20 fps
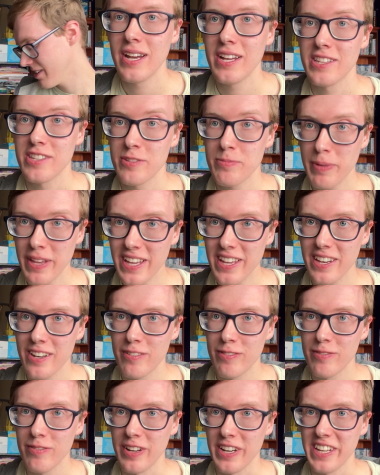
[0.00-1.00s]
And speaking of
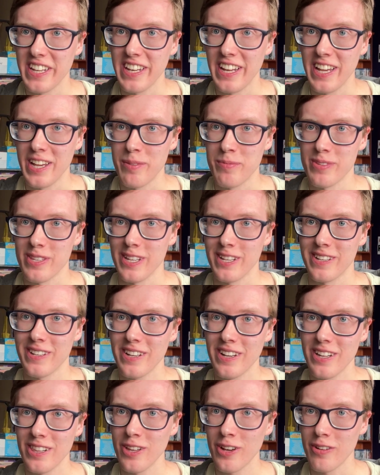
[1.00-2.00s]
funny names, like
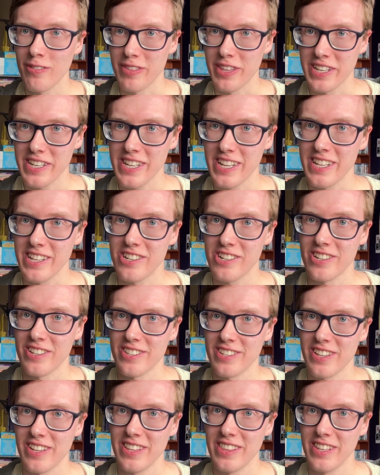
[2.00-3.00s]
a lot of the
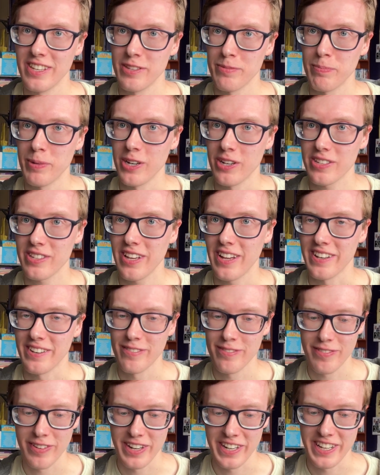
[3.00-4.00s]
teachers in these books had
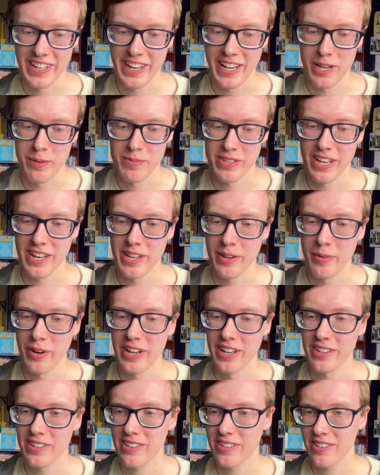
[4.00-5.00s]
funny names
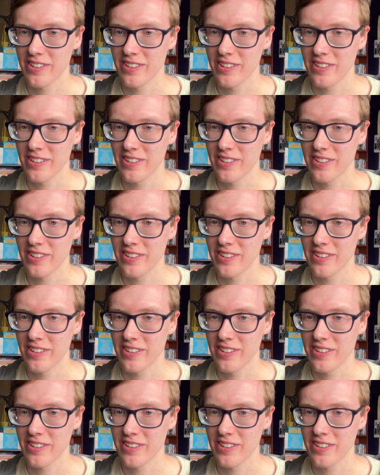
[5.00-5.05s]
anyway.